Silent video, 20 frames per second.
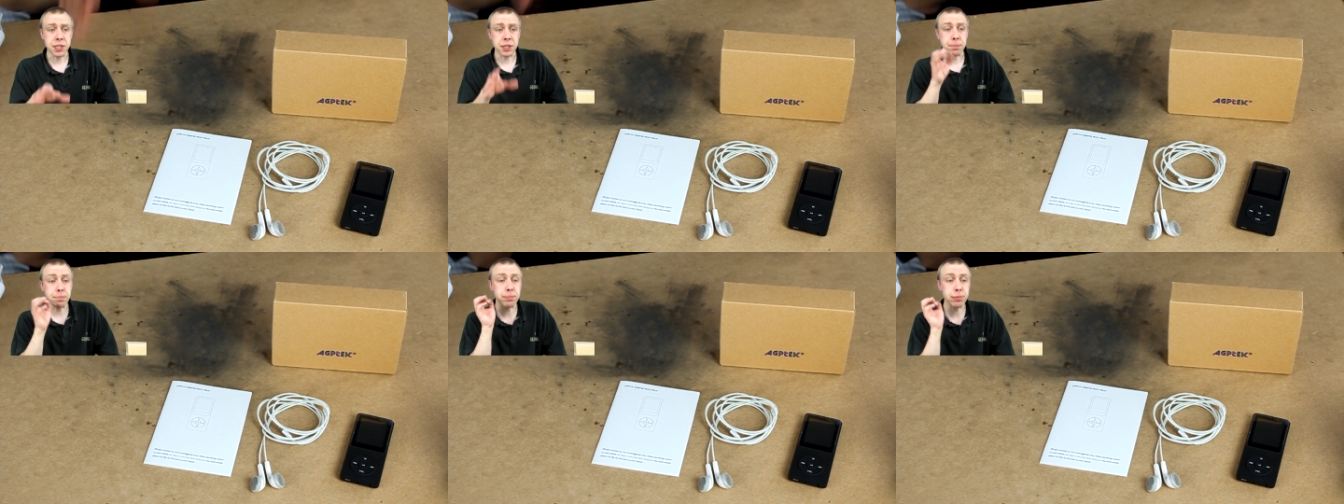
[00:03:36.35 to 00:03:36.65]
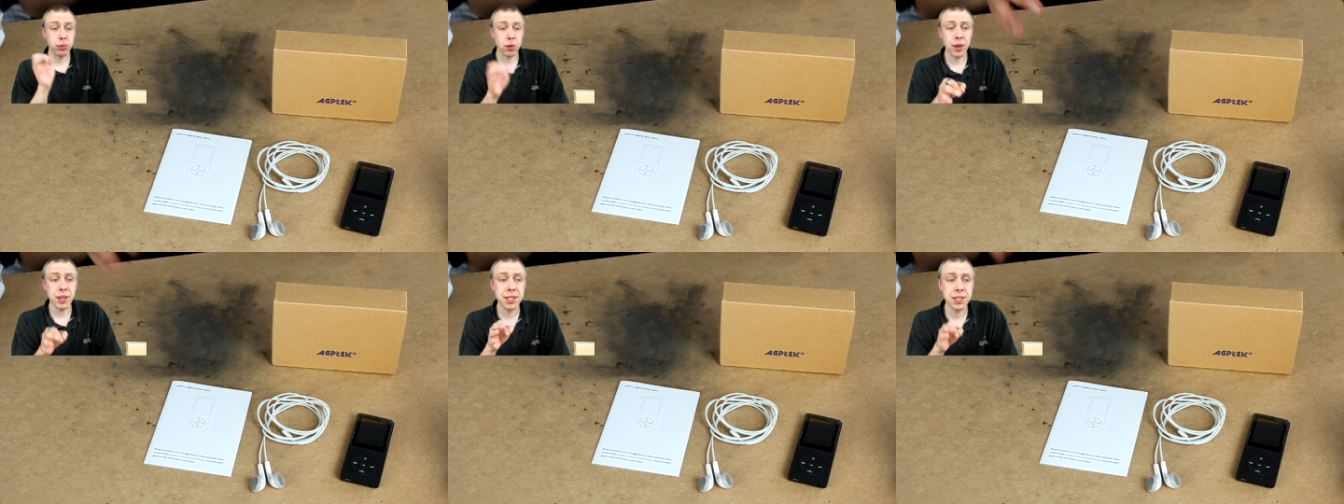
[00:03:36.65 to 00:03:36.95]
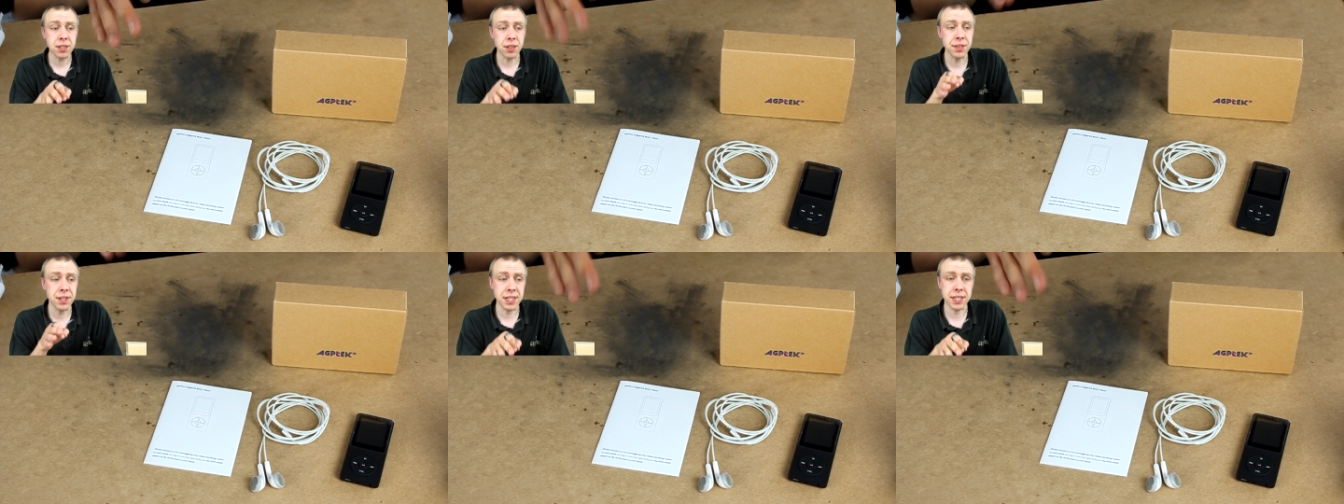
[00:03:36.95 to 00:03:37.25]
The
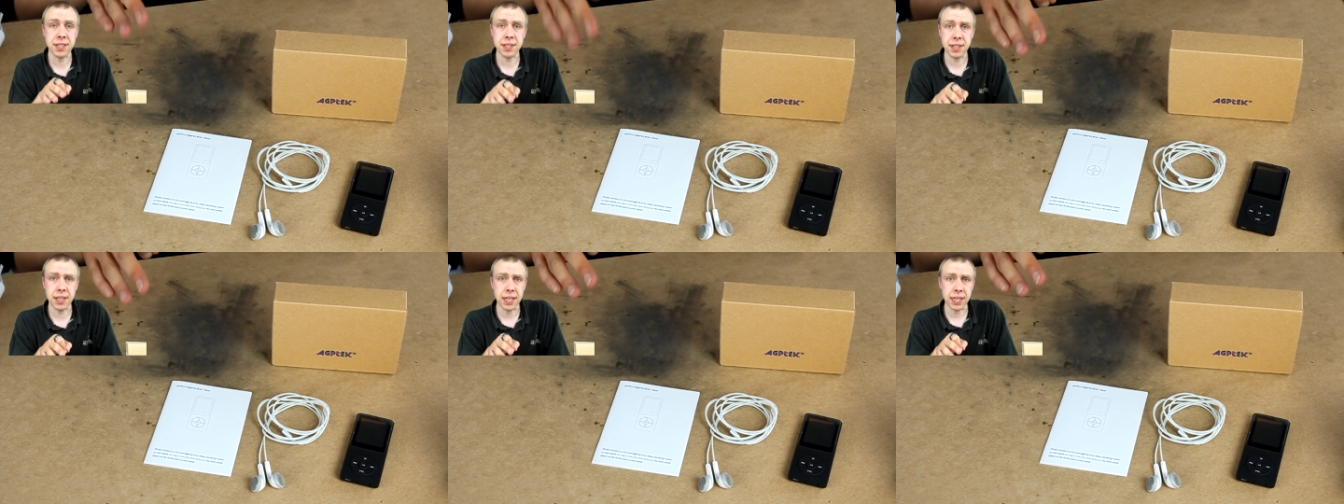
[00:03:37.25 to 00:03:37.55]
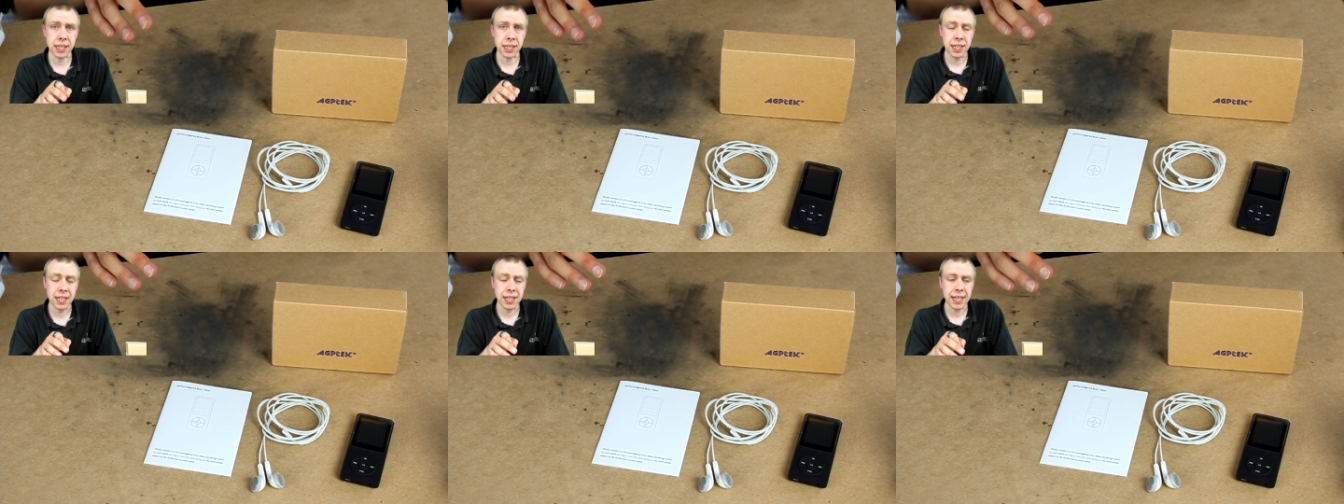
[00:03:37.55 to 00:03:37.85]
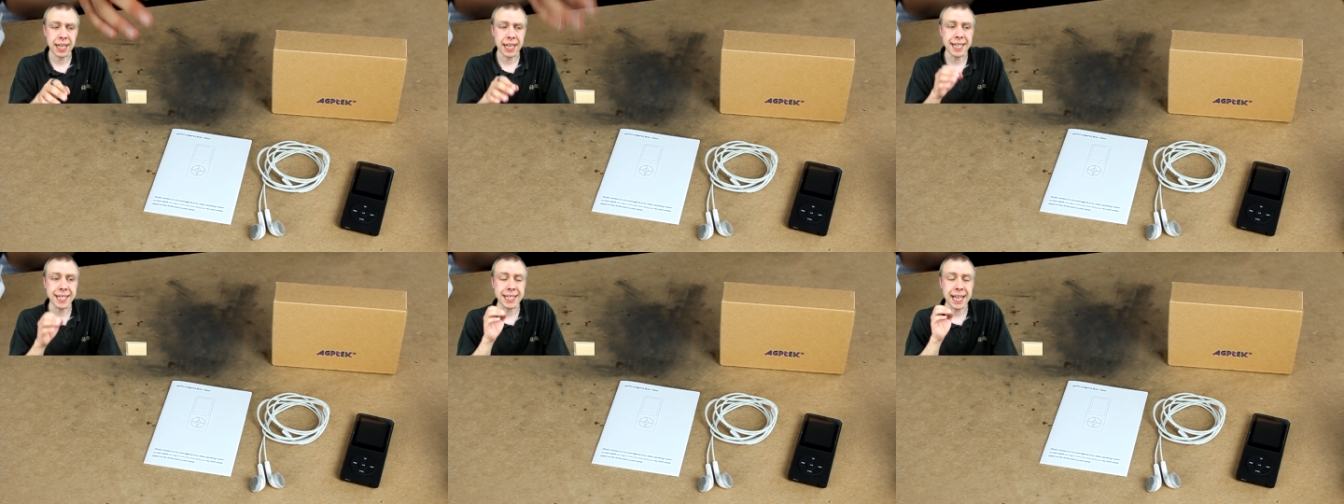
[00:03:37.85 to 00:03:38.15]
price on this thing
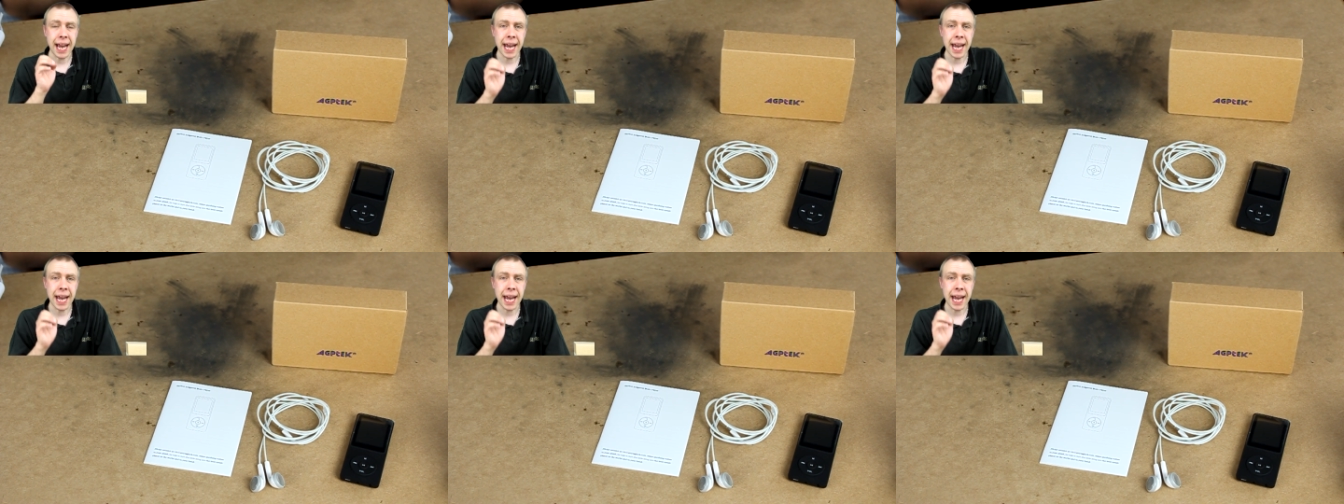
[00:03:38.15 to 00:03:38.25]
is